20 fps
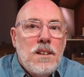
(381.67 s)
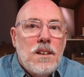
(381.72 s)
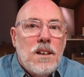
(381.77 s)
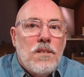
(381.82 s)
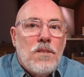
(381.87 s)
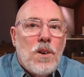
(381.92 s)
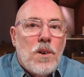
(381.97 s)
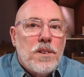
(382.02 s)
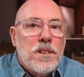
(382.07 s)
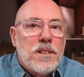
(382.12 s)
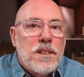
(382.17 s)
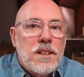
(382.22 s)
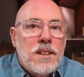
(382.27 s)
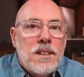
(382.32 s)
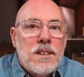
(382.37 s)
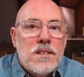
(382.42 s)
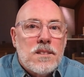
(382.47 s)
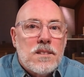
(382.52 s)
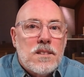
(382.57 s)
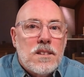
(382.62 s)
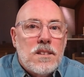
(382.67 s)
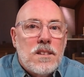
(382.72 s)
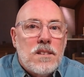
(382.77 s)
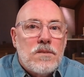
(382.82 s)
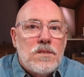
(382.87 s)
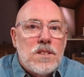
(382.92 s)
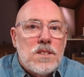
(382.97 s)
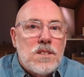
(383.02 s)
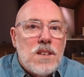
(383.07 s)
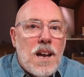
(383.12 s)
of all the things that have
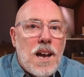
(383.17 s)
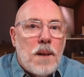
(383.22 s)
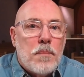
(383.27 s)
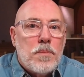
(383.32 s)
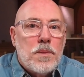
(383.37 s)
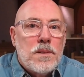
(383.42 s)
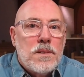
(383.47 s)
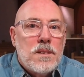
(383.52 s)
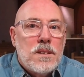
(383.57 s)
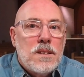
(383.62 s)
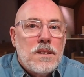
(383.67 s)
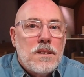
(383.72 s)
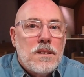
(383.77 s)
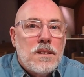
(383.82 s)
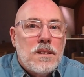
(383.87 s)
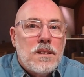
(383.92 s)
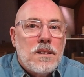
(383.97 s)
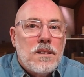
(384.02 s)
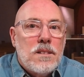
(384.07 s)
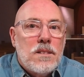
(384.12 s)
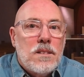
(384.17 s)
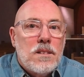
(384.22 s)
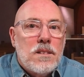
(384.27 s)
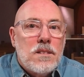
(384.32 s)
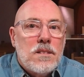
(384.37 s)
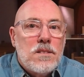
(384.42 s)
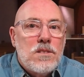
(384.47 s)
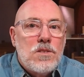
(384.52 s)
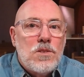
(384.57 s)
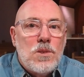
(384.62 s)
just happened, uh,
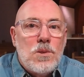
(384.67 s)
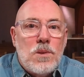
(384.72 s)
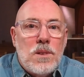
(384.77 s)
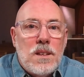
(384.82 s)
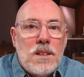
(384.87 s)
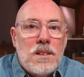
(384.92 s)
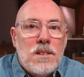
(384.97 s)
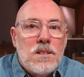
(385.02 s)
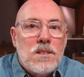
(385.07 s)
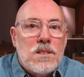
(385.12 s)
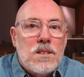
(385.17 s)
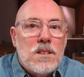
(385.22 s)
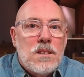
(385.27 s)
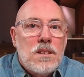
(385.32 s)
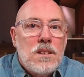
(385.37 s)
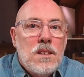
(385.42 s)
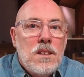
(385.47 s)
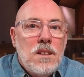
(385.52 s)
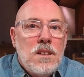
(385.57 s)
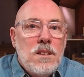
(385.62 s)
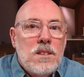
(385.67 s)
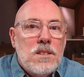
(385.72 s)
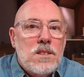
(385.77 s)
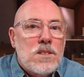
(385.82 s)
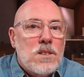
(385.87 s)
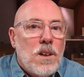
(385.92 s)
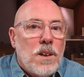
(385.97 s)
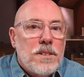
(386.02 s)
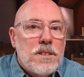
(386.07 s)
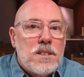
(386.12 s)
the shootings and
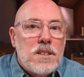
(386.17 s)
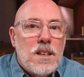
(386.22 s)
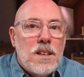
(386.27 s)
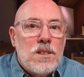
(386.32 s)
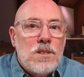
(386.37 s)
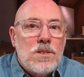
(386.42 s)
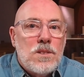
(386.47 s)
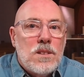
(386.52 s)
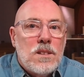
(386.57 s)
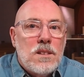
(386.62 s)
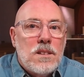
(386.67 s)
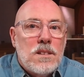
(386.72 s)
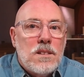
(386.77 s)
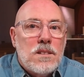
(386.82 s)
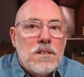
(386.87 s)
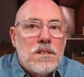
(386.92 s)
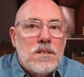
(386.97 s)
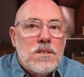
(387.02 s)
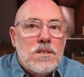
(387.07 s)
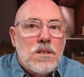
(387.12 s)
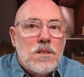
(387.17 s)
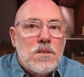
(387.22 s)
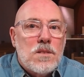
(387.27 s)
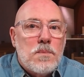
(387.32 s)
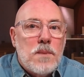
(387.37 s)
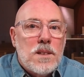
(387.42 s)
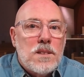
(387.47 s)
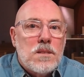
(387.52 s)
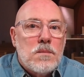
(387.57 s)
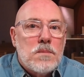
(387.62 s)
just all the tension. And so
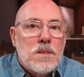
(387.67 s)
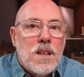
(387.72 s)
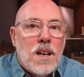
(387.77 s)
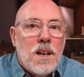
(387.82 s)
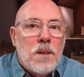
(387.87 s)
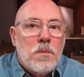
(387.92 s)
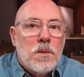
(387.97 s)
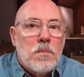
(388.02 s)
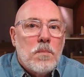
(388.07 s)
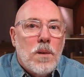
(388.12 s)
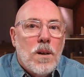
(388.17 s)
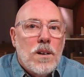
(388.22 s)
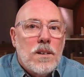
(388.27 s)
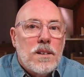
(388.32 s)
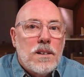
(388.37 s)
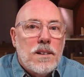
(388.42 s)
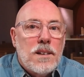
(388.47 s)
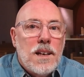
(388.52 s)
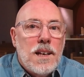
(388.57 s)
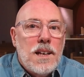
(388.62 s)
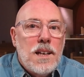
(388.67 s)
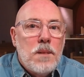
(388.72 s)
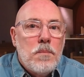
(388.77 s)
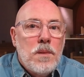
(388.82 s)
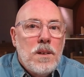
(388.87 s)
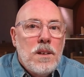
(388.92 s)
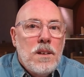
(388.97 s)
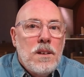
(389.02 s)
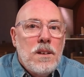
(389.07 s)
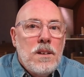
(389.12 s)
spent some time with Mark and Gabe
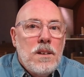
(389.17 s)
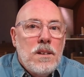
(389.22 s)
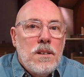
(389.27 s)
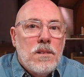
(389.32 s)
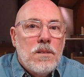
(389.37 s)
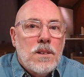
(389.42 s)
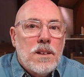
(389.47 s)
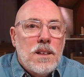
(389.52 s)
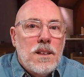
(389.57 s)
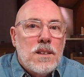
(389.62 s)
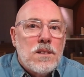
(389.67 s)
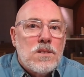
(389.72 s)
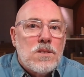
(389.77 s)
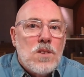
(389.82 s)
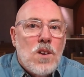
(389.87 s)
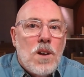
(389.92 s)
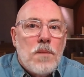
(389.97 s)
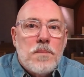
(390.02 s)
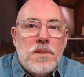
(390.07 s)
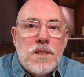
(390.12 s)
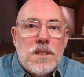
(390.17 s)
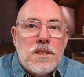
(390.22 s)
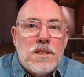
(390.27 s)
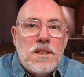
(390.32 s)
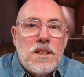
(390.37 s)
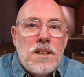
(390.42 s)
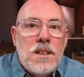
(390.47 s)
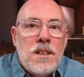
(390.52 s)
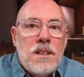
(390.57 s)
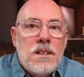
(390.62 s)
looking at Psalm
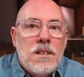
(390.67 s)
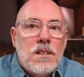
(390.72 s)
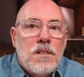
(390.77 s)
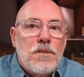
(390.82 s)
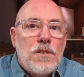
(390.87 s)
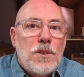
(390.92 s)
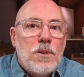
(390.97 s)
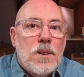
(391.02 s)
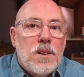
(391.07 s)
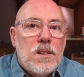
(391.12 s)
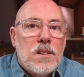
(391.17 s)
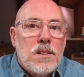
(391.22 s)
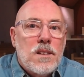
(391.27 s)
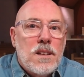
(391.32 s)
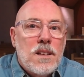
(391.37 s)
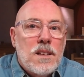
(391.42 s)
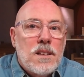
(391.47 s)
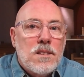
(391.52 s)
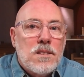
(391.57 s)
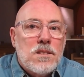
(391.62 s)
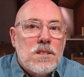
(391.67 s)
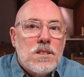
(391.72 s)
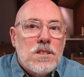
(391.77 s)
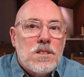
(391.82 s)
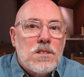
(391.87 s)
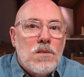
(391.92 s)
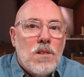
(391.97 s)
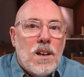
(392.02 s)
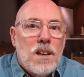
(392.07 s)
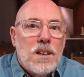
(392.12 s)
16 and a few other things,
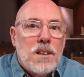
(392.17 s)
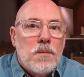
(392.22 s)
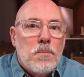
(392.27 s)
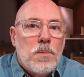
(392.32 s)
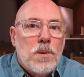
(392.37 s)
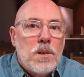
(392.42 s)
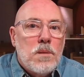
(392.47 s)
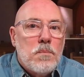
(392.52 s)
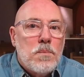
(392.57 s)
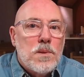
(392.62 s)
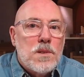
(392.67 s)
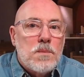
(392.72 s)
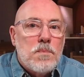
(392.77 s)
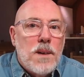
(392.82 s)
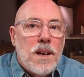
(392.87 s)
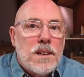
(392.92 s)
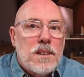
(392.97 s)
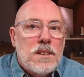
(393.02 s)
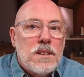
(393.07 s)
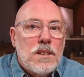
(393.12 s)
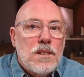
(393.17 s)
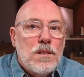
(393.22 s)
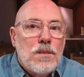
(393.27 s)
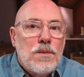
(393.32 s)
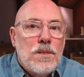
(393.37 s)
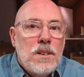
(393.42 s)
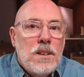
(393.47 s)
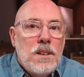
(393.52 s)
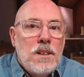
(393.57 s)
just trying to put in perspective.